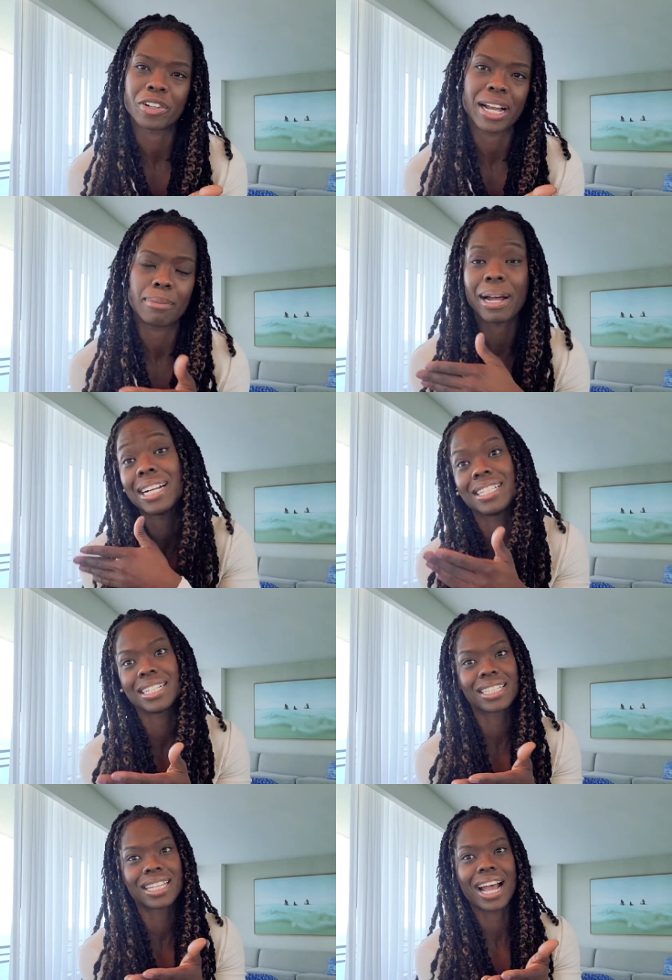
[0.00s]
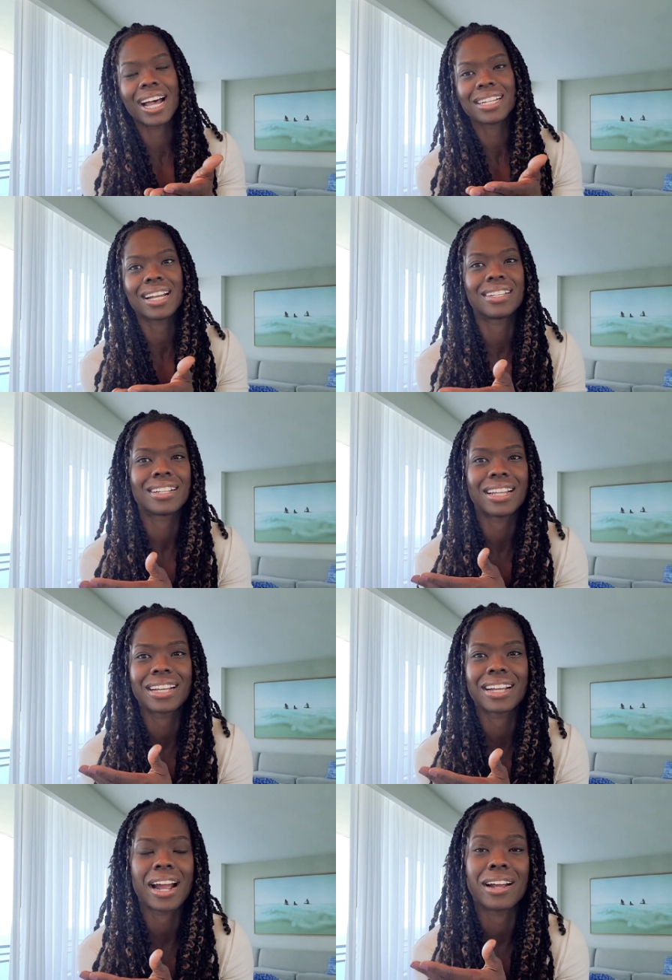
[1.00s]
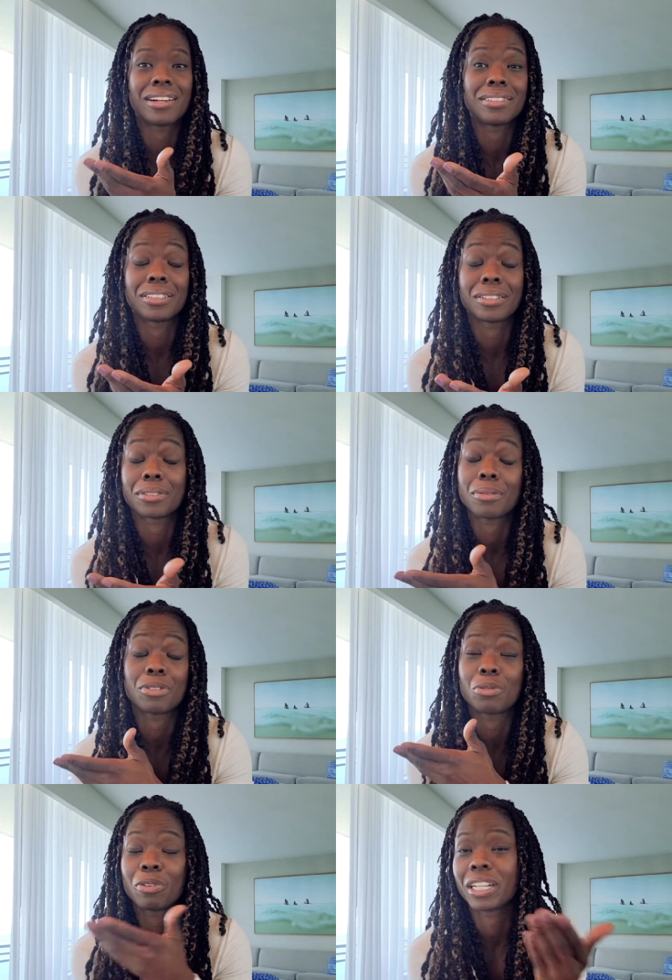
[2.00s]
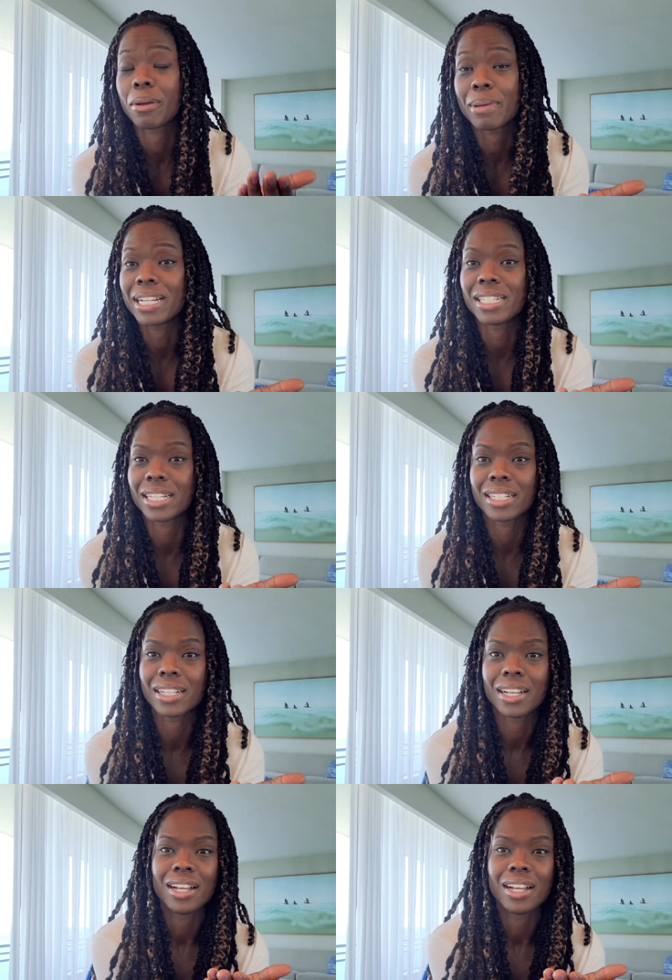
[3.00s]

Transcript: the help. I did that and like I, she was really amazing.